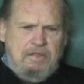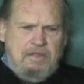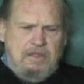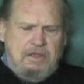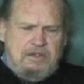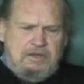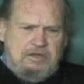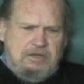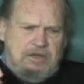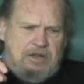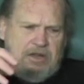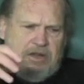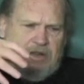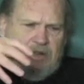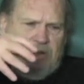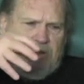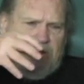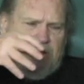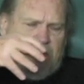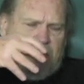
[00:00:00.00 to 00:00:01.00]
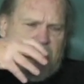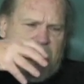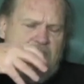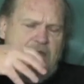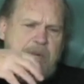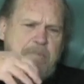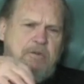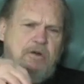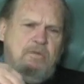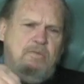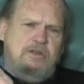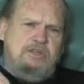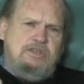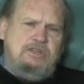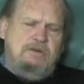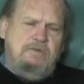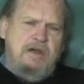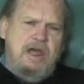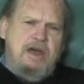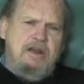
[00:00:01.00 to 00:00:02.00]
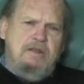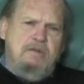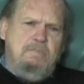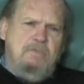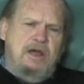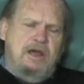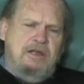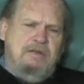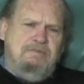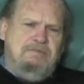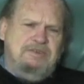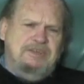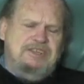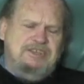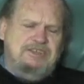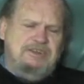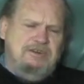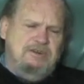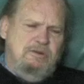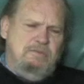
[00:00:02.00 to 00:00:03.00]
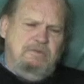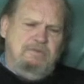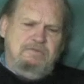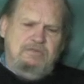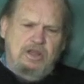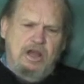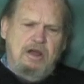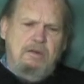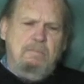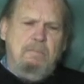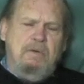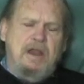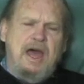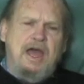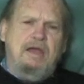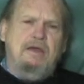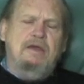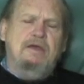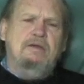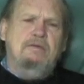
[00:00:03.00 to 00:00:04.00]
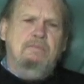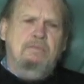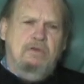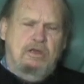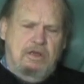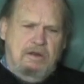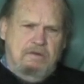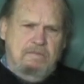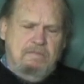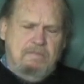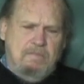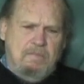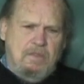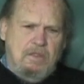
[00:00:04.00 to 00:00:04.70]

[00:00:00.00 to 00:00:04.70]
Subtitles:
the Capitol was surrounded by this group of young black men,